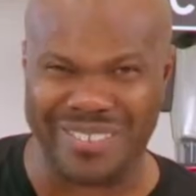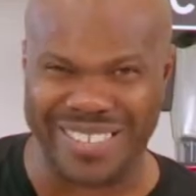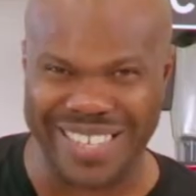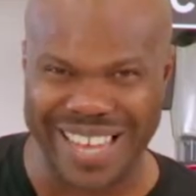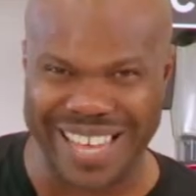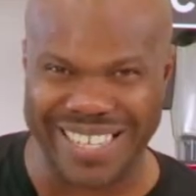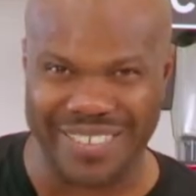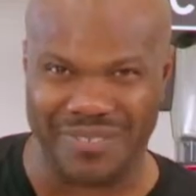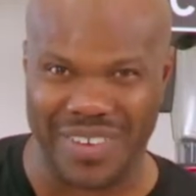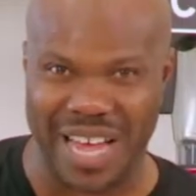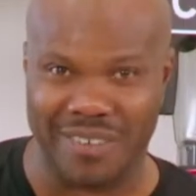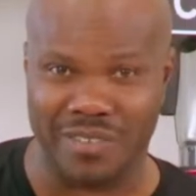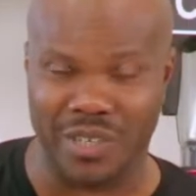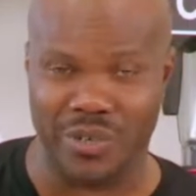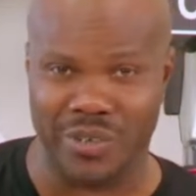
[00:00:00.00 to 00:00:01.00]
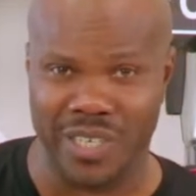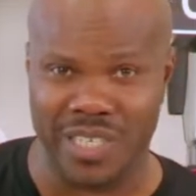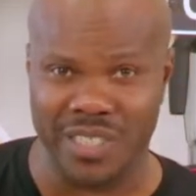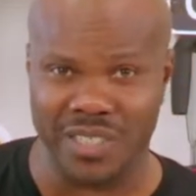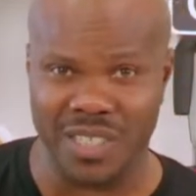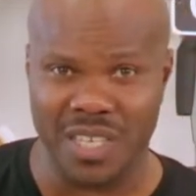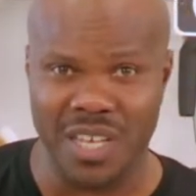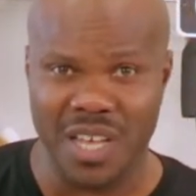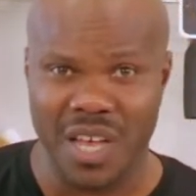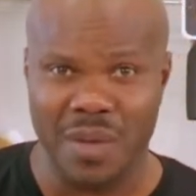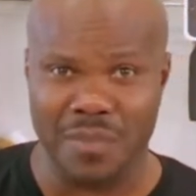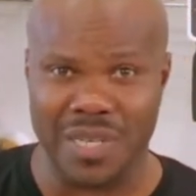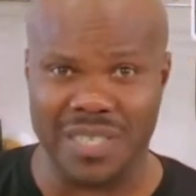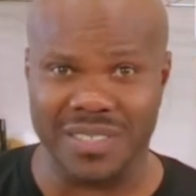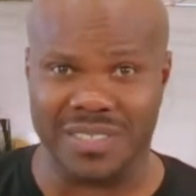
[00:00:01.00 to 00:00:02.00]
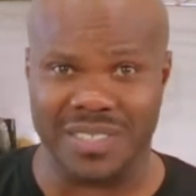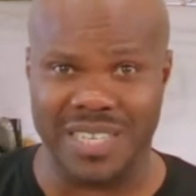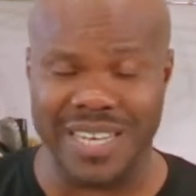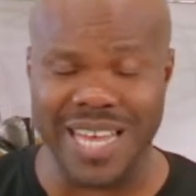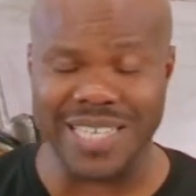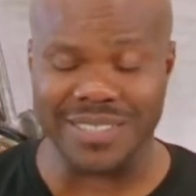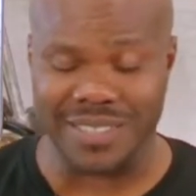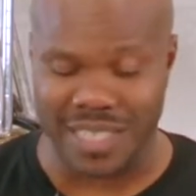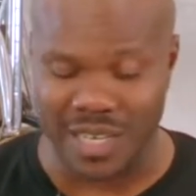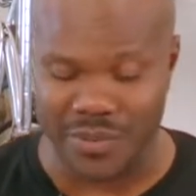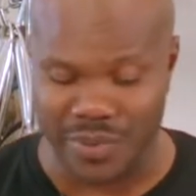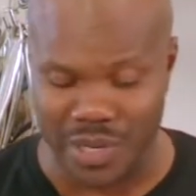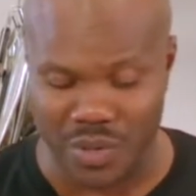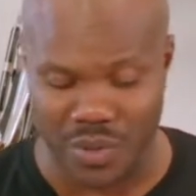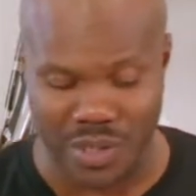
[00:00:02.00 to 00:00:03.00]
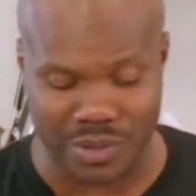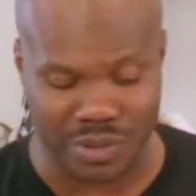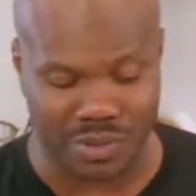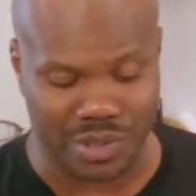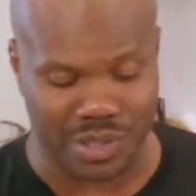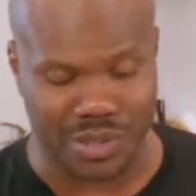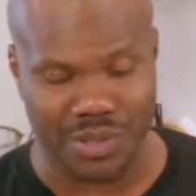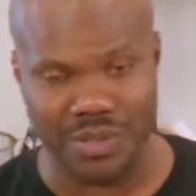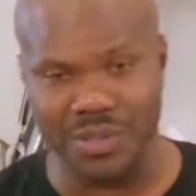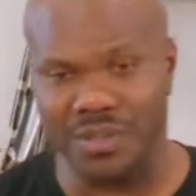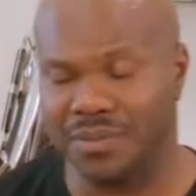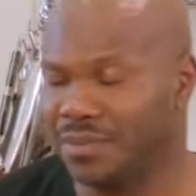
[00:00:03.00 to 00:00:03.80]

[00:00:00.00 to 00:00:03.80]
95 degrees because the next thing we're going to do